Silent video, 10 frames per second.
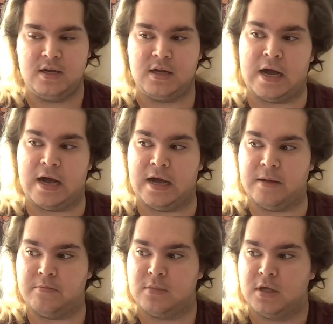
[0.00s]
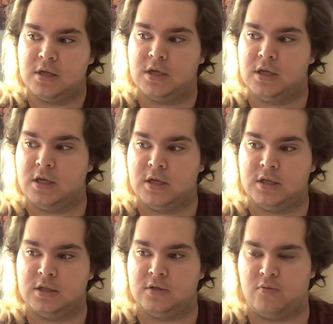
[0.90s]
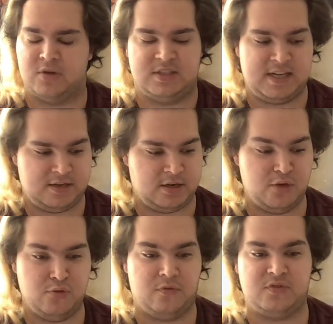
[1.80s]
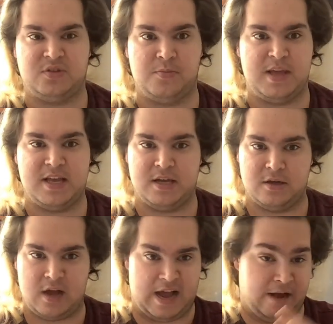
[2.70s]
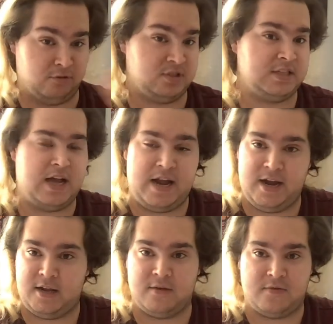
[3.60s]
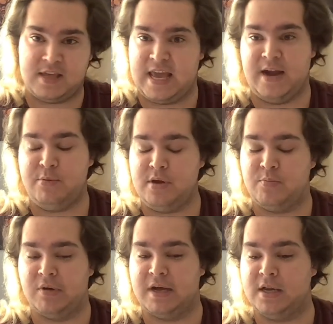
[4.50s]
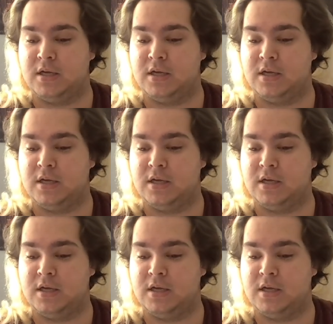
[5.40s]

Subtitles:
Well, it's not new to me outside of the camera, but